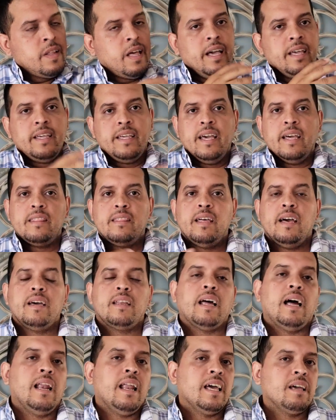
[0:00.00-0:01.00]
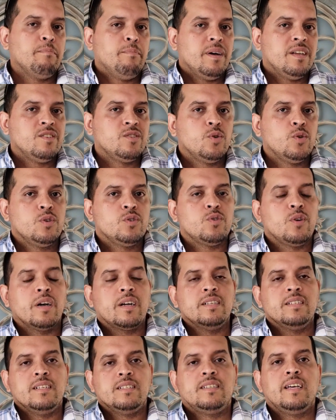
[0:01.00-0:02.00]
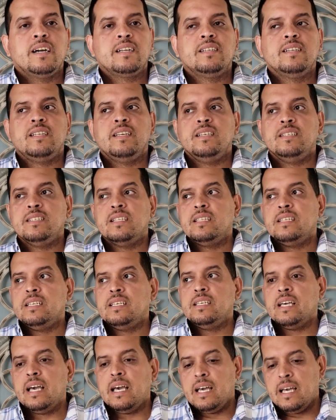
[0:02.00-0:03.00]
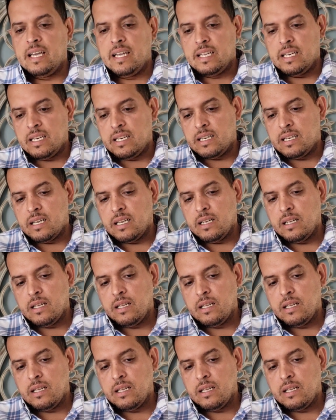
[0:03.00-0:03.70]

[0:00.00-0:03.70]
I get that. I like benzoin, so I can detect it easily, and